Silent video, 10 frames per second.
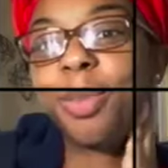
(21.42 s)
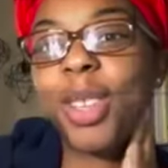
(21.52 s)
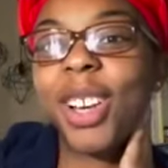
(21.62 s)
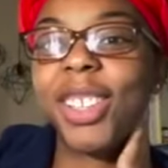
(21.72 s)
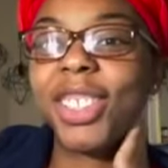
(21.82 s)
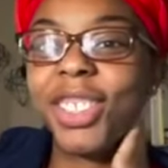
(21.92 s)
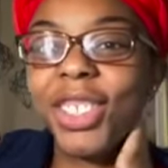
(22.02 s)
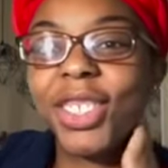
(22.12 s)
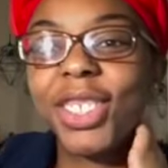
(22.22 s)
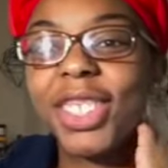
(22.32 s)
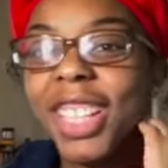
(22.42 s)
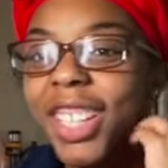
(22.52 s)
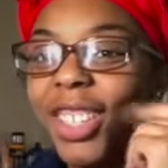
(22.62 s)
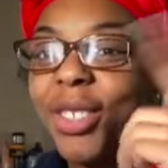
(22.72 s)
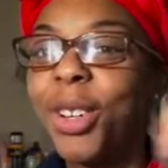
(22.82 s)
y'all, it's your girl
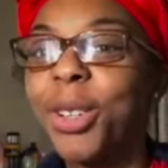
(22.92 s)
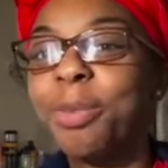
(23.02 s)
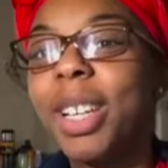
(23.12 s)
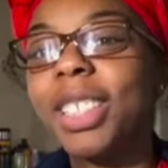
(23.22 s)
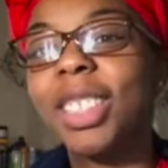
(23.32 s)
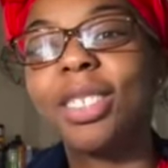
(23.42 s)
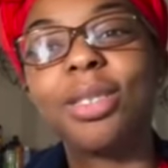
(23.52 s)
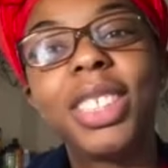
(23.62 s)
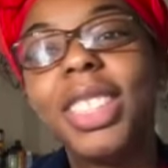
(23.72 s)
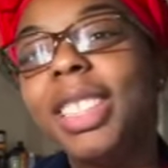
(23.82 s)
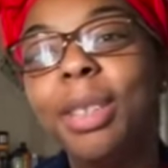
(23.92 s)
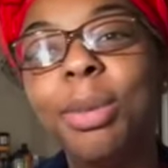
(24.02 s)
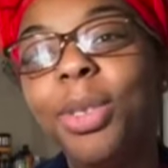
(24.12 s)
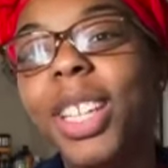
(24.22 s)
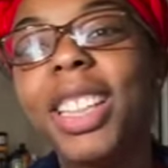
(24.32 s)
Shay, and you are on my channel
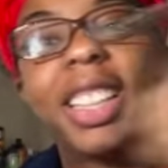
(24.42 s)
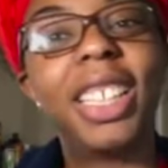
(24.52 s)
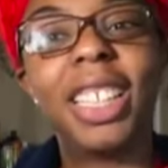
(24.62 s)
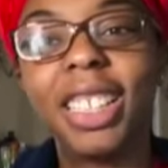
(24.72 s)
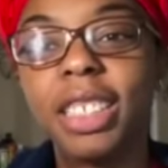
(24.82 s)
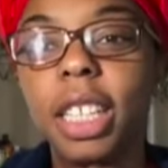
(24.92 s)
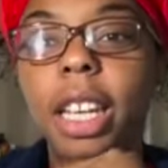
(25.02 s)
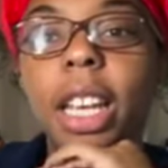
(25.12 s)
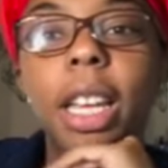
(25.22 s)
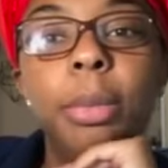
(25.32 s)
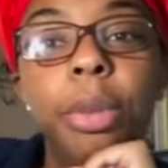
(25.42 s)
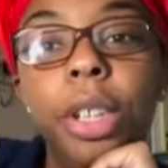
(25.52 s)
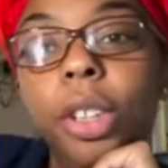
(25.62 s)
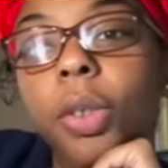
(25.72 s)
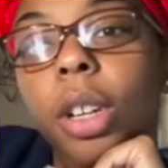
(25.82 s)
TWA Thing. And today I am
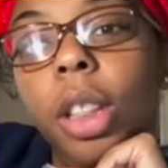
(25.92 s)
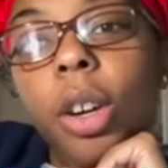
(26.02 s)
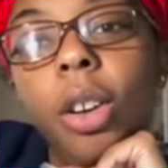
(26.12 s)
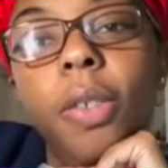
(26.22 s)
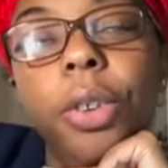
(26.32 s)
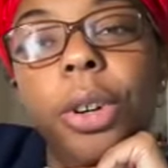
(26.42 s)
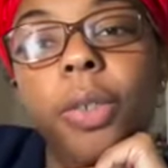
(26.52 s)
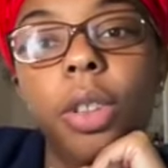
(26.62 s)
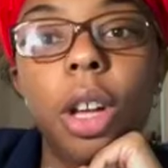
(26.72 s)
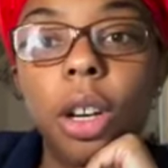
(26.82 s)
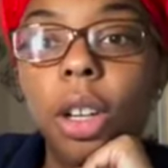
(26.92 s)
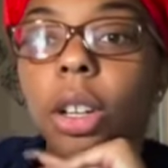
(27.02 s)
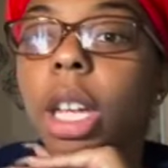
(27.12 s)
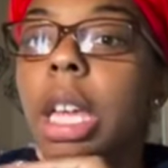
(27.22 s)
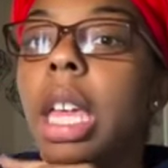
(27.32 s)
bringing you along for a vlog,
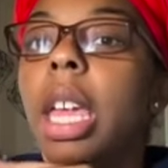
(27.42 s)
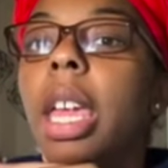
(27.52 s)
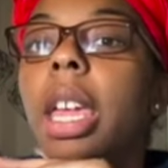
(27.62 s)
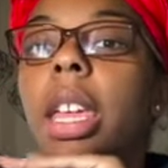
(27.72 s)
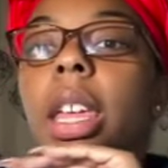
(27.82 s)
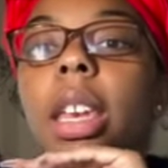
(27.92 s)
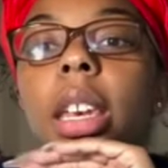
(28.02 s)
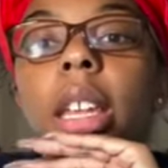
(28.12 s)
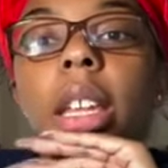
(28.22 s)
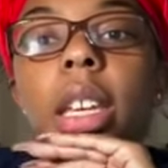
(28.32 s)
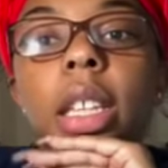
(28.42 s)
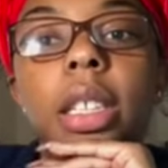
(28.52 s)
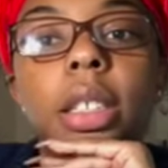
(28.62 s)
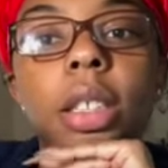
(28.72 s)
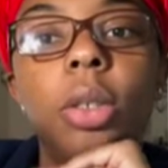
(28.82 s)
and it
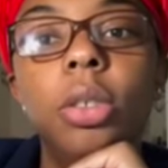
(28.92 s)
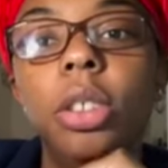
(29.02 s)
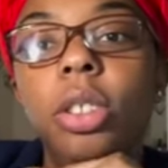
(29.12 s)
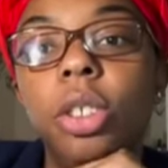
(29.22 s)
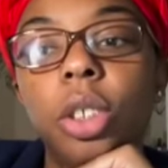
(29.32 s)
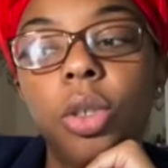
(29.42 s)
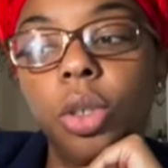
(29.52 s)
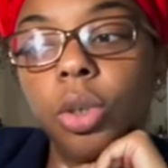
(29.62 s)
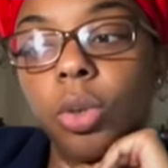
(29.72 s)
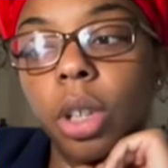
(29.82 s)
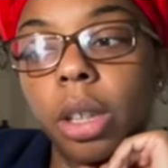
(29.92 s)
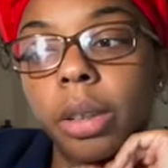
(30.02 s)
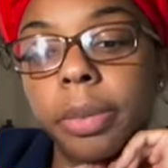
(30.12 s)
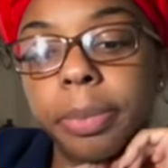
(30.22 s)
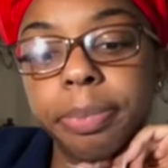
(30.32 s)
is solely to show you
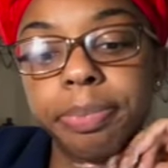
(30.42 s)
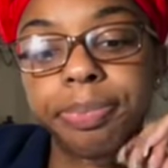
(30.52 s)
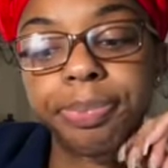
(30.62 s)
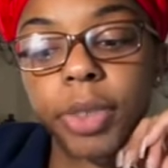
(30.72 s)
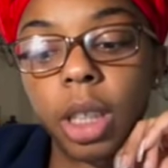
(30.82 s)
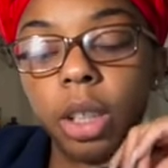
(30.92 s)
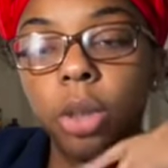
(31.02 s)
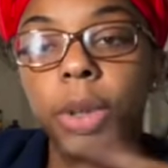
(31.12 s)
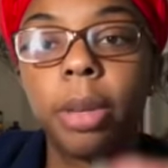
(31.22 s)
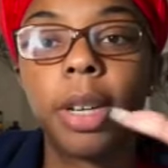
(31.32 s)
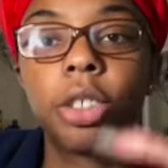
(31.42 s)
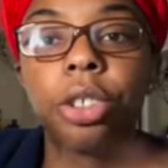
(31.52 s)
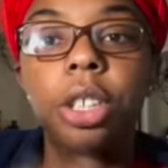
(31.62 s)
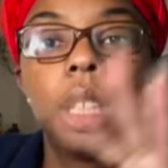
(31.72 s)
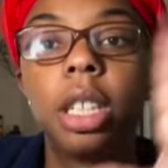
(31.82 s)
a little bit of my
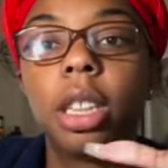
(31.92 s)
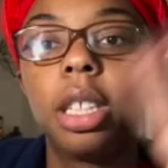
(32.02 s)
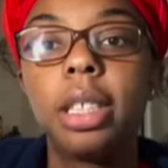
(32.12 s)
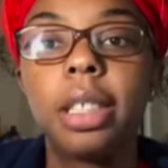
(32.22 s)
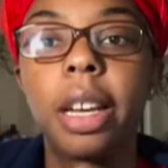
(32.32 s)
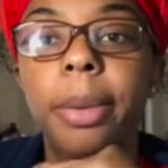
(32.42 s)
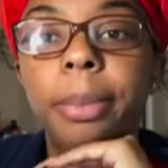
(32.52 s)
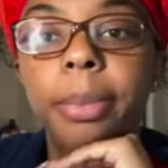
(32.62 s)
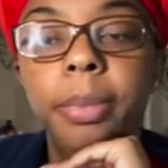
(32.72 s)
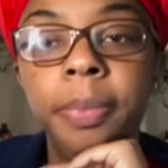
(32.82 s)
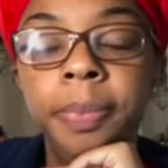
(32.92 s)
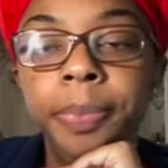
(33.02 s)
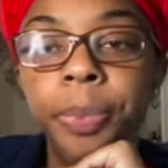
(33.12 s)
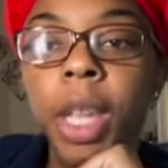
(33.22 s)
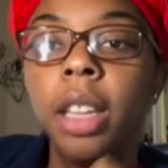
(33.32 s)
journey and the things that I'm
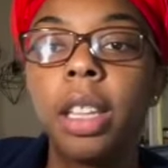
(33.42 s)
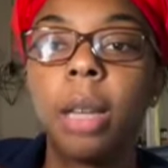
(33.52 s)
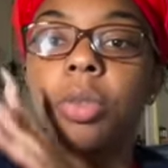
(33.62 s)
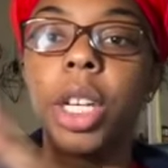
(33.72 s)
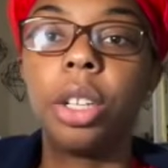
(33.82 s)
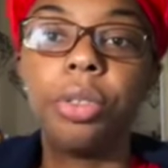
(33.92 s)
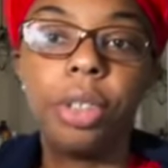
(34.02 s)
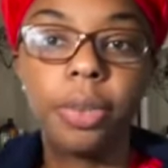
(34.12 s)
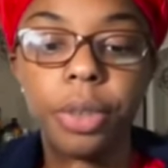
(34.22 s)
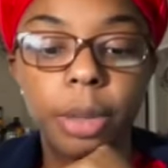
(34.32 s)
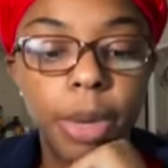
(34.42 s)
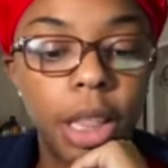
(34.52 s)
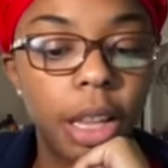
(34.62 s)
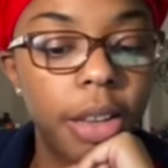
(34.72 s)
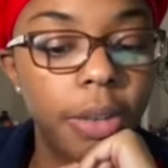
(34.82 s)
that I'm trying to do different in
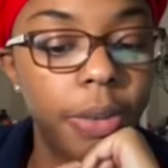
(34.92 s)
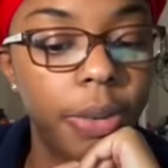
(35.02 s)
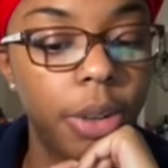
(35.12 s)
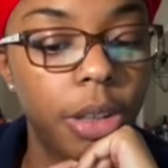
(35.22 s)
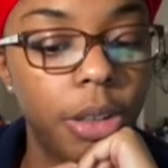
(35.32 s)
my life.